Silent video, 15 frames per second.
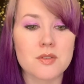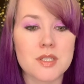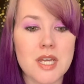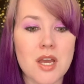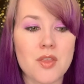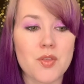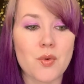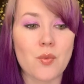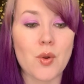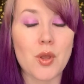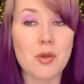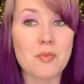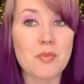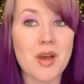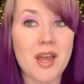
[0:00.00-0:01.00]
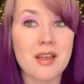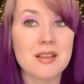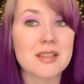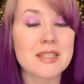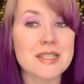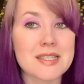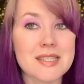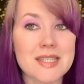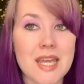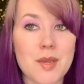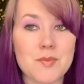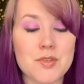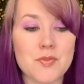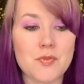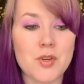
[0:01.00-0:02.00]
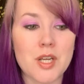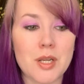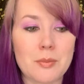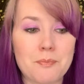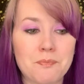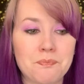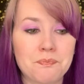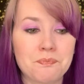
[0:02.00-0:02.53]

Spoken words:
down the Royal Mile and escape to freedom.